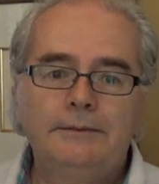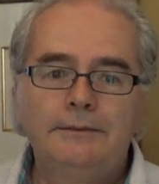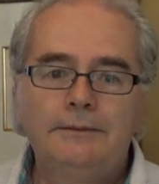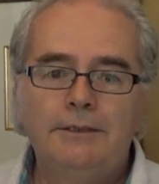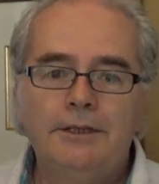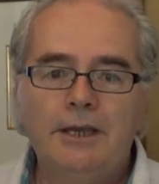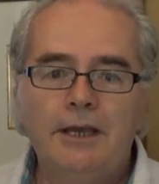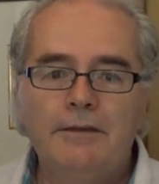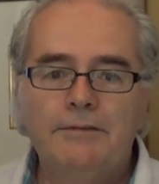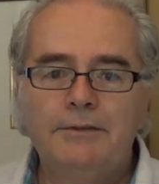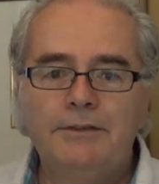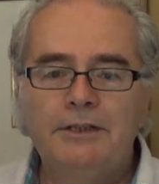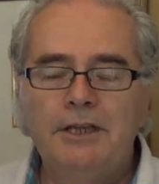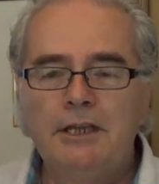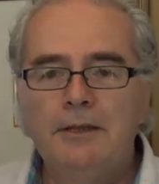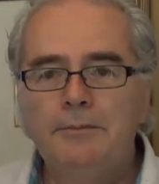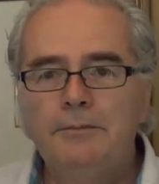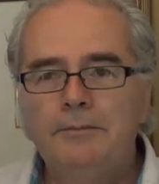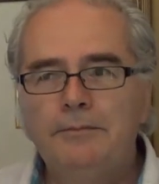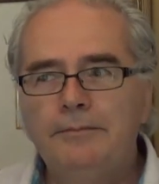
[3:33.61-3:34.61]
Do you have a
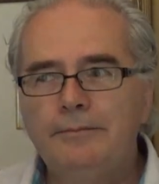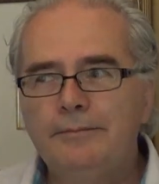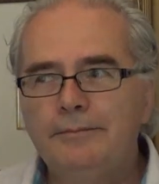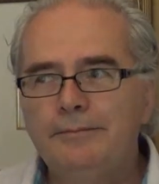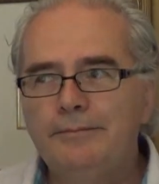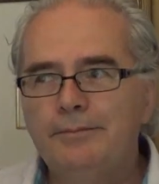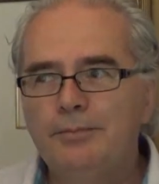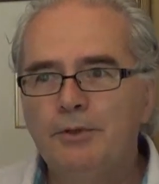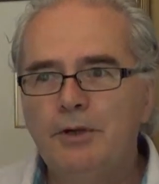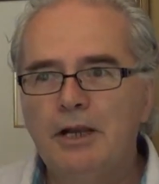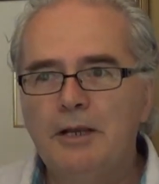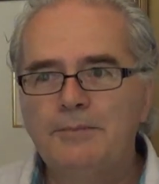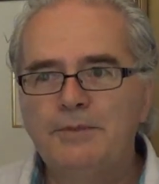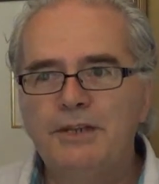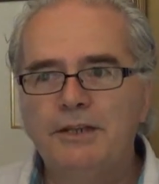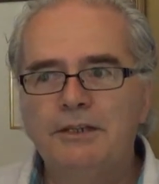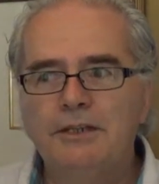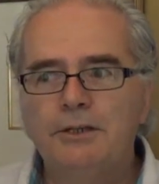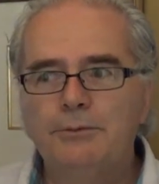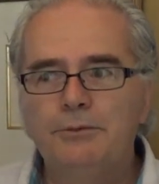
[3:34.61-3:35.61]
name perhaps
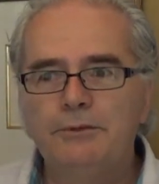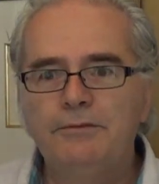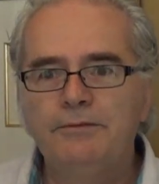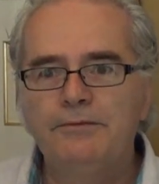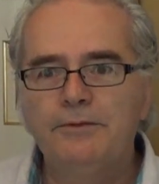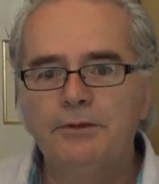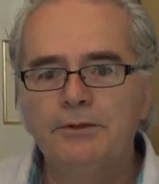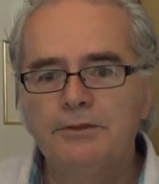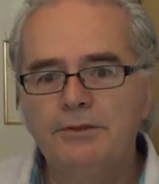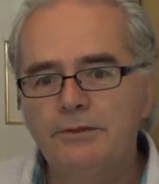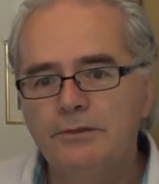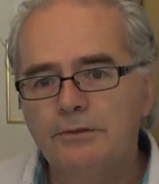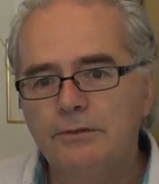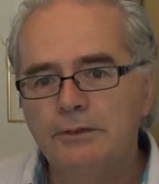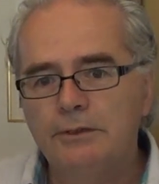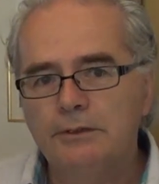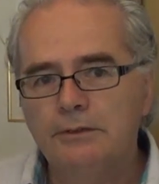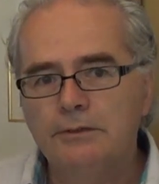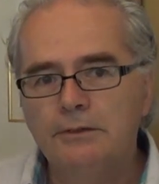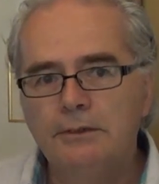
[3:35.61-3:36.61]
that can refer to
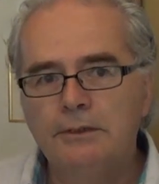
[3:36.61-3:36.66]
it?